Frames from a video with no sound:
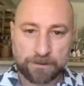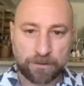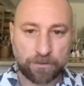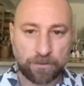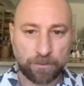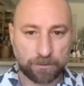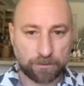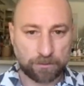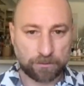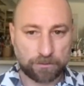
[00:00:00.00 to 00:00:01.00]
Coming to
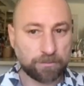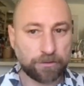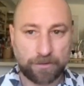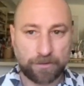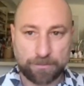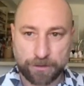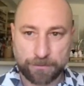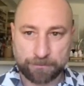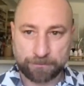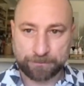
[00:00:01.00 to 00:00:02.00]
know the world,
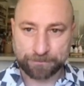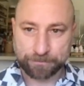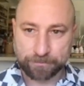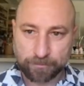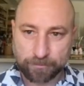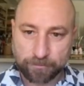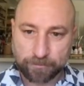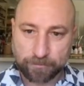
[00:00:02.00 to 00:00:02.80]
perception.